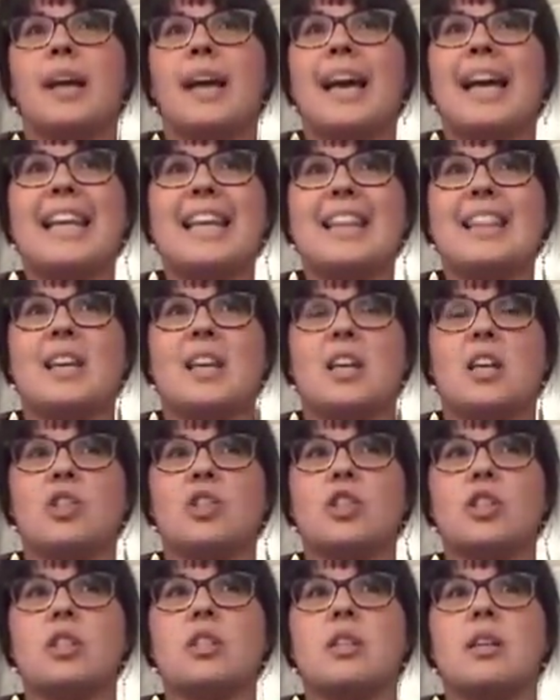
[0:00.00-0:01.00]
anything else.
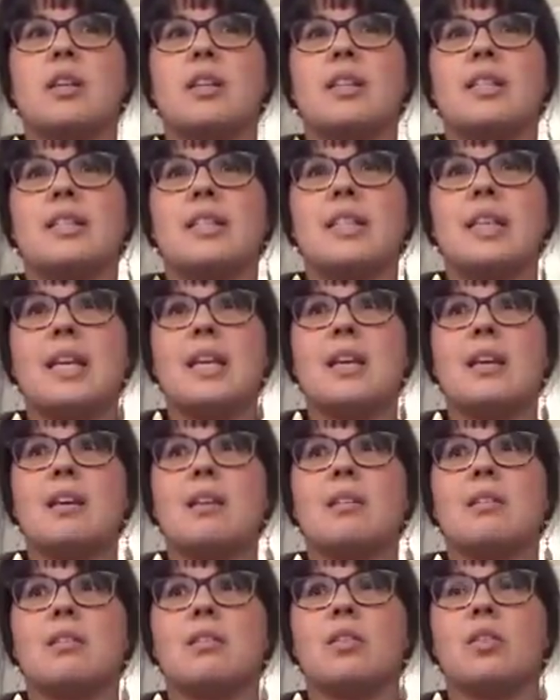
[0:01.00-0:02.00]
Just seeing
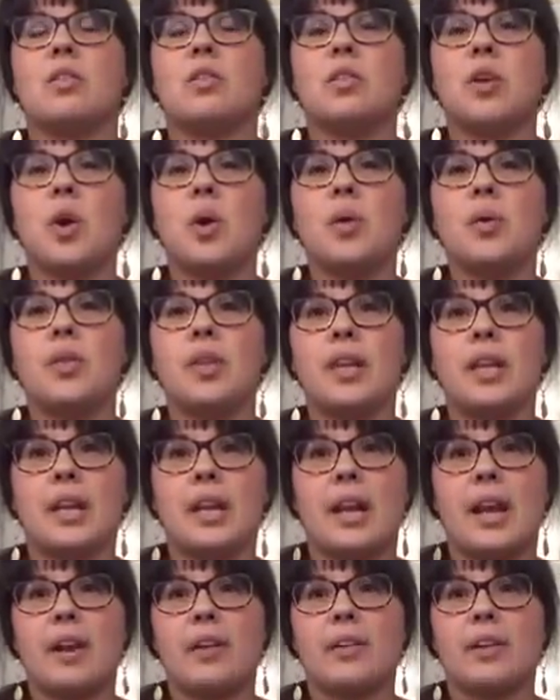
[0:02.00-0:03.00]
growth in
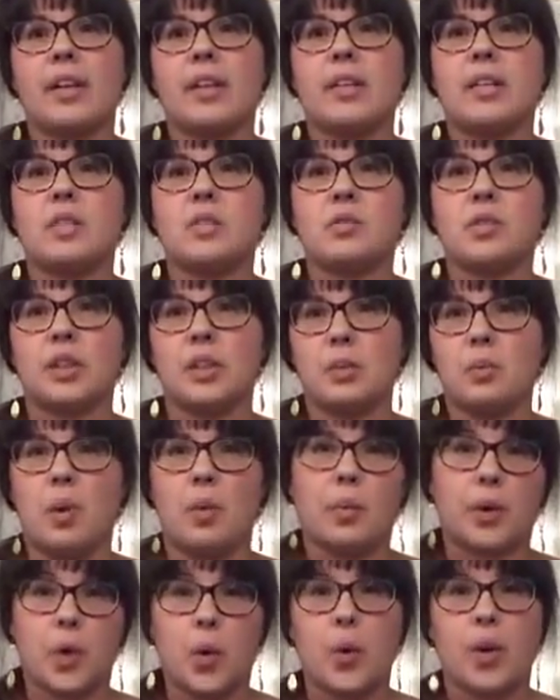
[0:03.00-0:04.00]
an area is really what
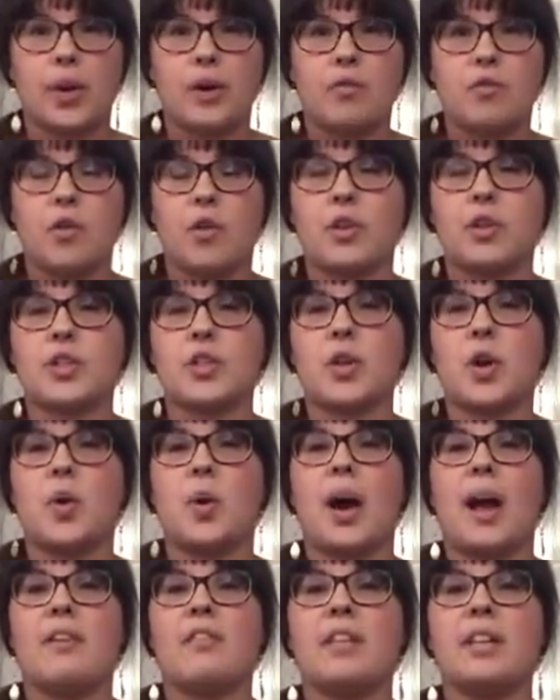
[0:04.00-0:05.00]
we're going for. So
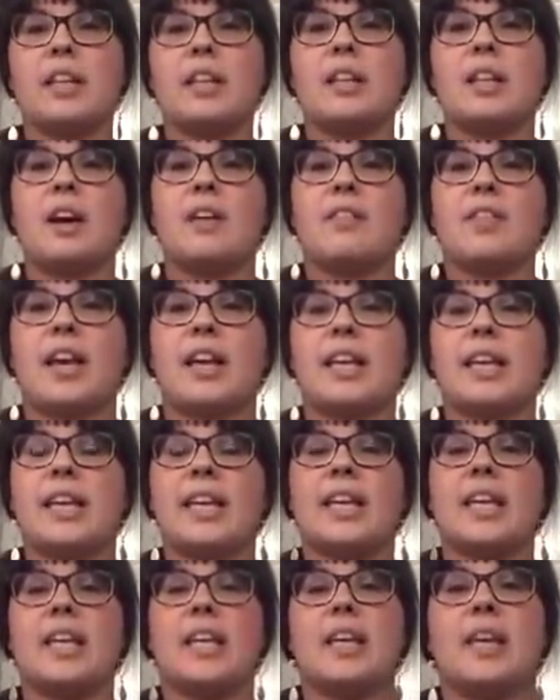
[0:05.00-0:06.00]
I really love that
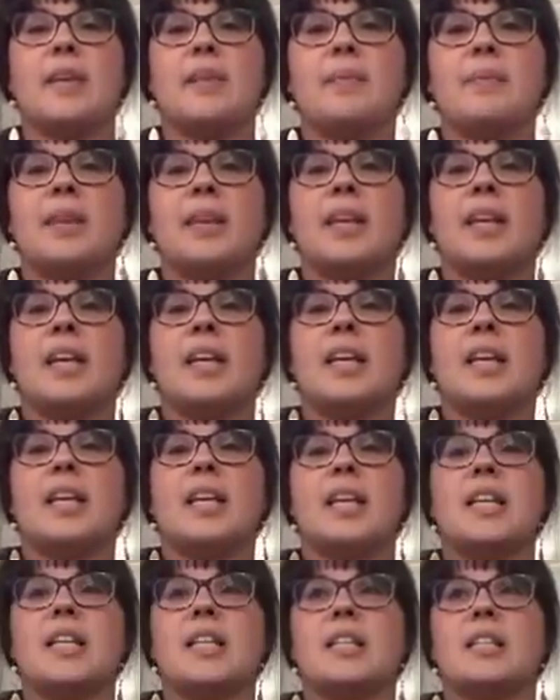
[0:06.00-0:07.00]
he
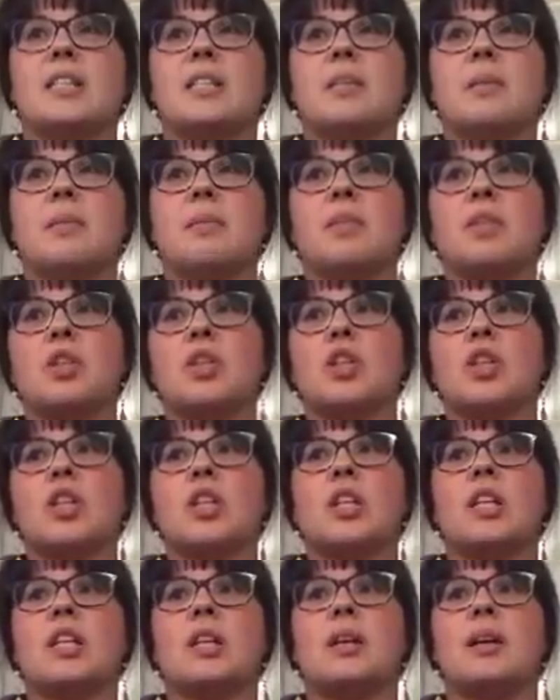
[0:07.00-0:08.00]
is
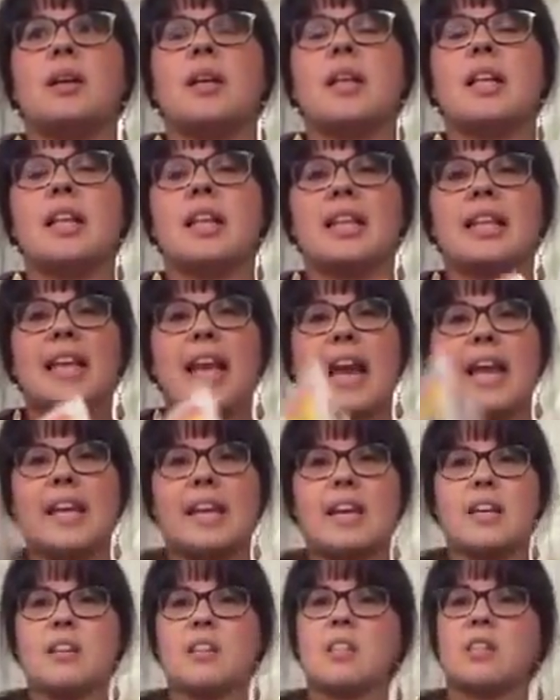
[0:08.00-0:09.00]

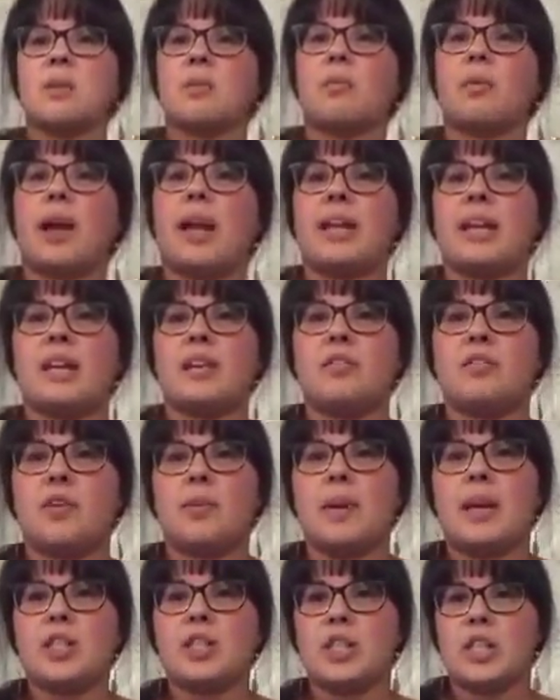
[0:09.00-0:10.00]
getting some writing
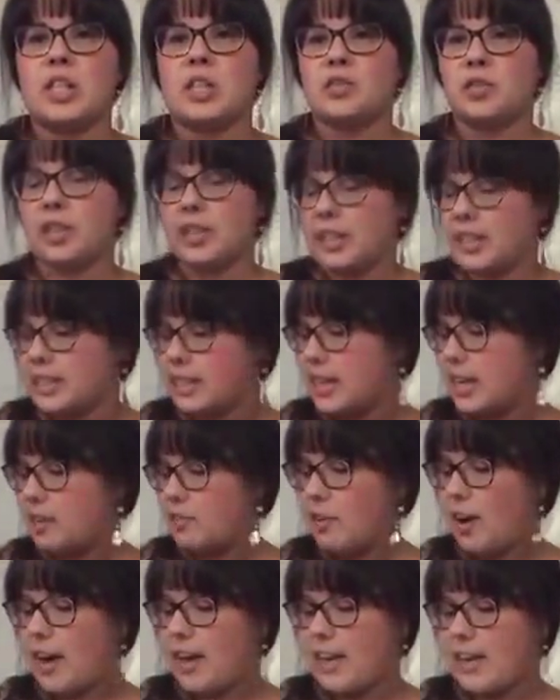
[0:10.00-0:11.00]
information. He's really seeing
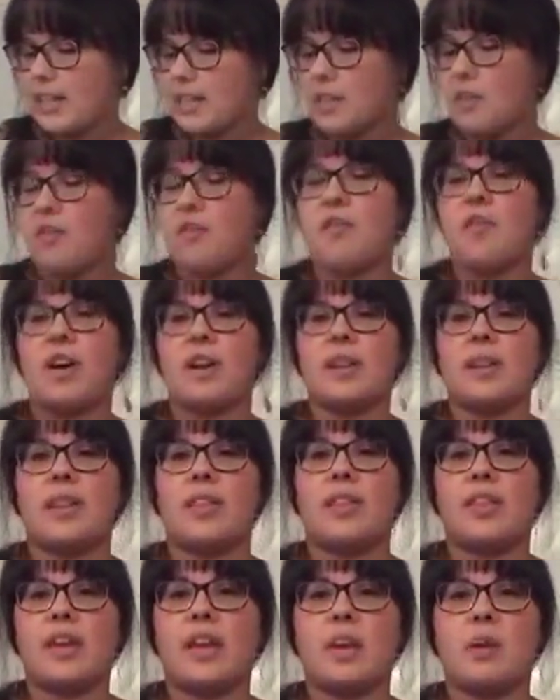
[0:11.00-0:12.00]
writing as a fun
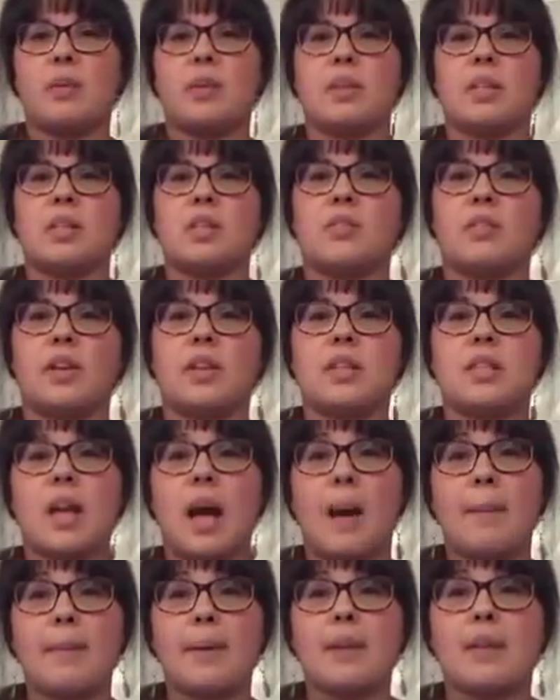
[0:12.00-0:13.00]
thing with these fun
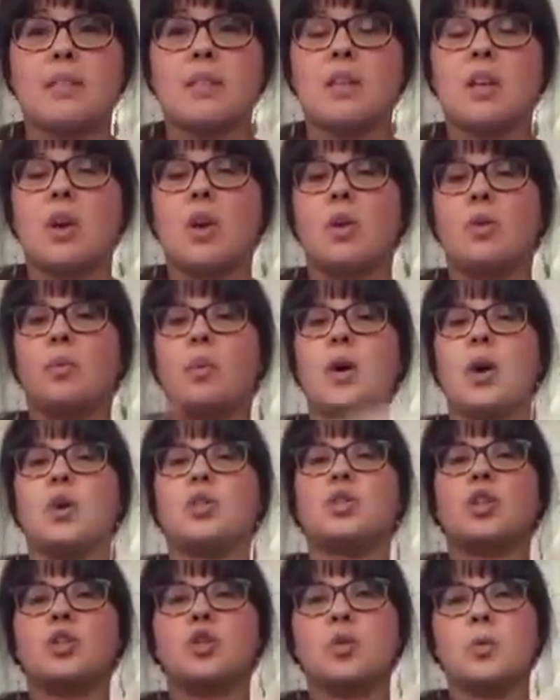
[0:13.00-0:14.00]
topics. We
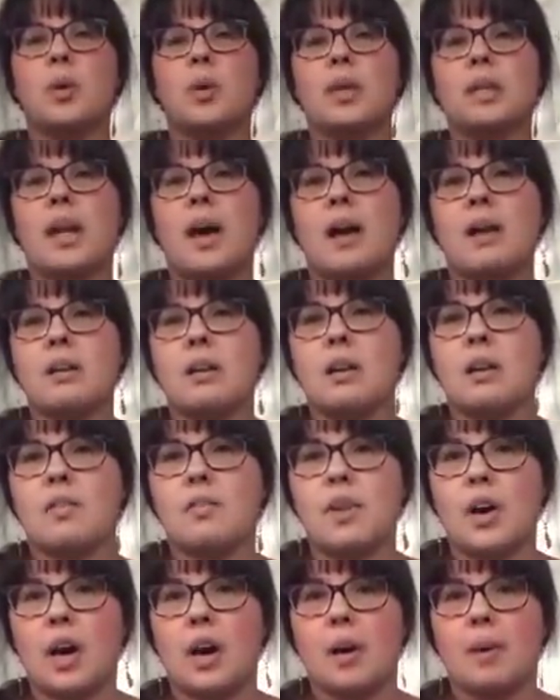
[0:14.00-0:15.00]
also do a lot
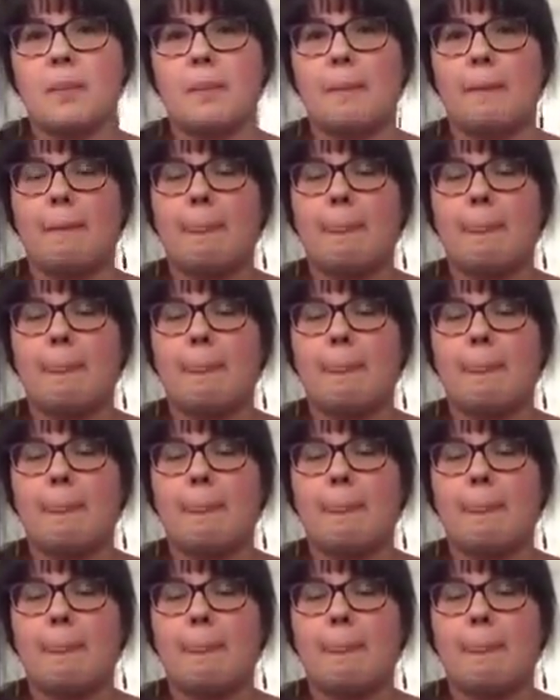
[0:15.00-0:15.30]
of